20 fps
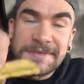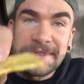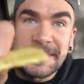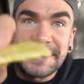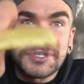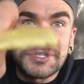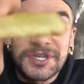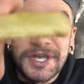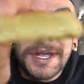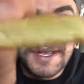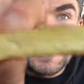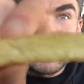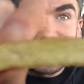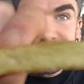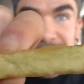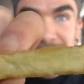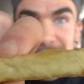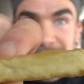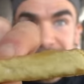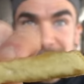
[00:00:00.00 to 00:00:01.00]
legit
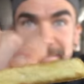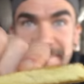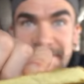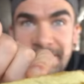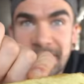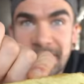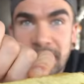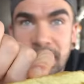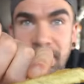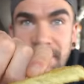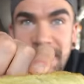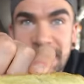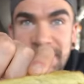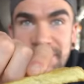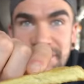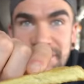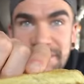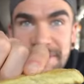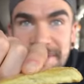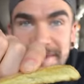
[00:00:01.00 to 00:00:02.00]

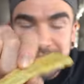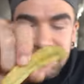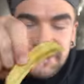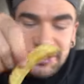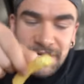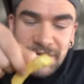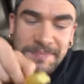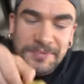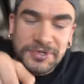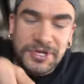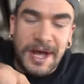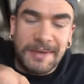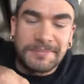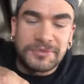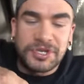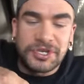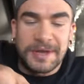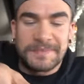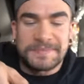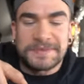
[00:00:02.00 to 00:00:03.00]
British chip shop
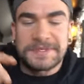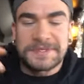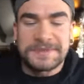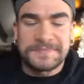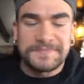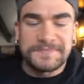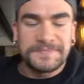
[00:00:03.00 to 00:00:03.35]
chips,